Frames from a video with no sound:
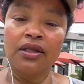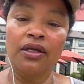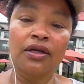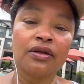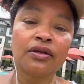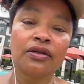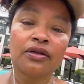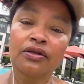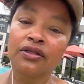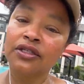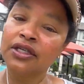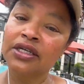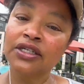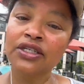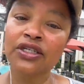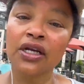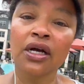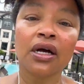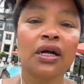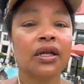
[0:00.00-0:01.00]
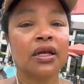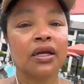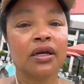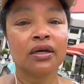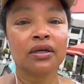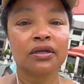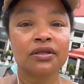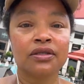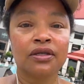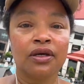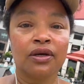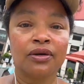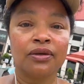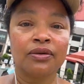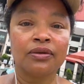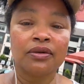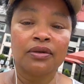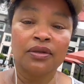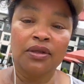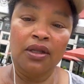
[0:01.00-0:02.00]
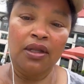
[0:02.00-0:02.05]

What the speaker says: they're teaching on here. So